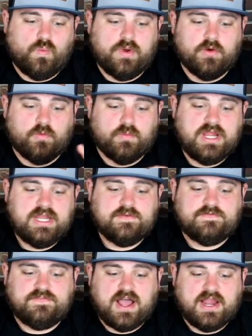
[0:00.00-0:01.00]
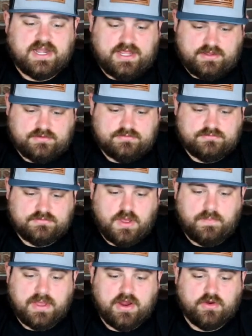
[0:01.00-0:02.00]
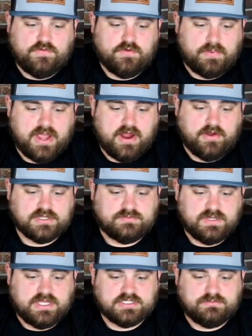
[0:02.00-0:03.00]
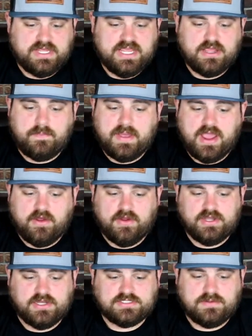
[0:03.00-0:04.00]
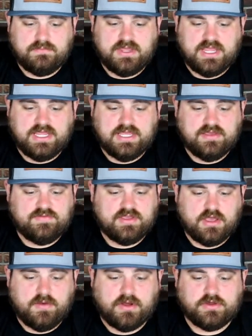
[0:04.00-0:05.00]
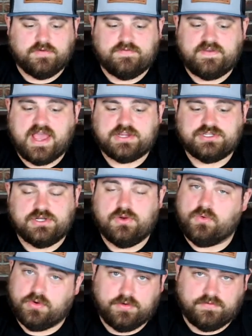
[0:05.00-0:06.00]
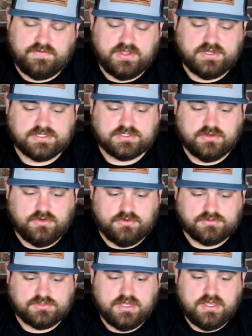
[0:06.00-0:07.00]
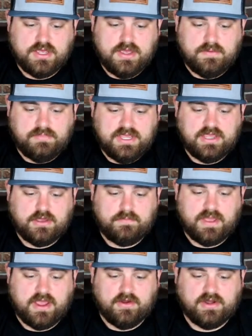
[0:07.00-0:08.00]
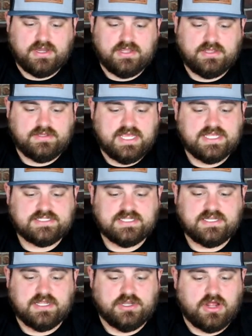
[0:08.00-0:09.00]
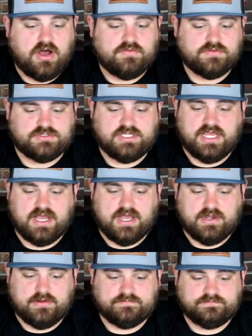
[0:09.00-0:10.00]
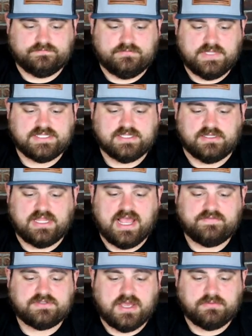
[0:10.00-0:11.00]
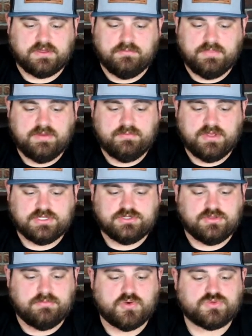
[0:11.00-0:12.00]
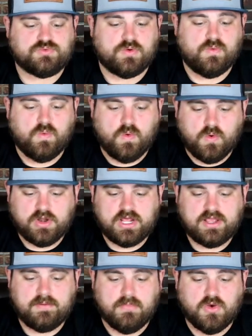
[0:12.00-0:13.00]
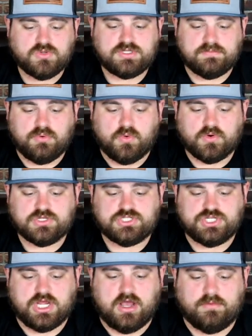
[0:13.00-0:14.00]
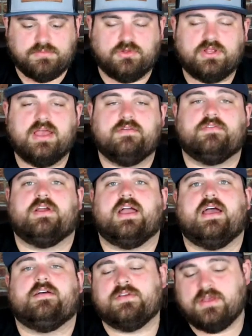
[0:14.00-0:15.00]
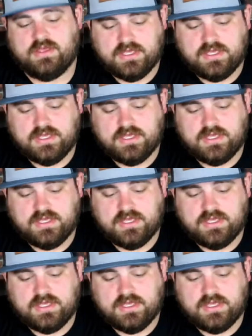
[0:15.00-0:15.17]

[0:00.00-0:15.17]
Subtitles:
We're redefining apparel for parents, because being a parent doesn't mean giving up on your fashion or your fitness goals. Being a parent isn't a novelty item. It's a lifetime commitment to the most rewarding, most important job you'll ever have.